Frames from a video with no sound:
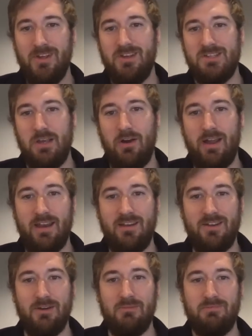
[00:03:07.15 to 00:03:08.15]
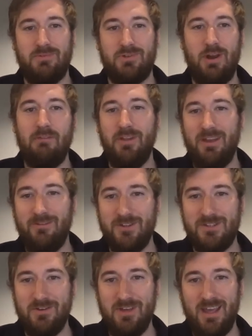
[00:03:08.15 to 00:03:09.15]
So I ended up traveling for
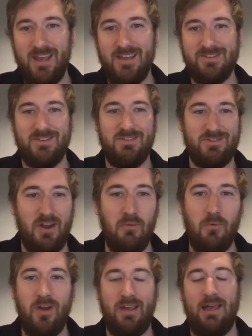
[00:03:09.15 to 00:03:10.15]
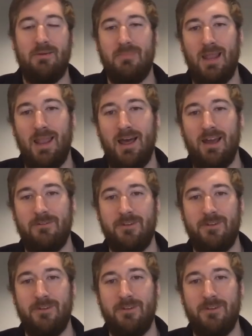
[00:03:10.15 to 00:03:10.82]
2 years and trying to work out my life.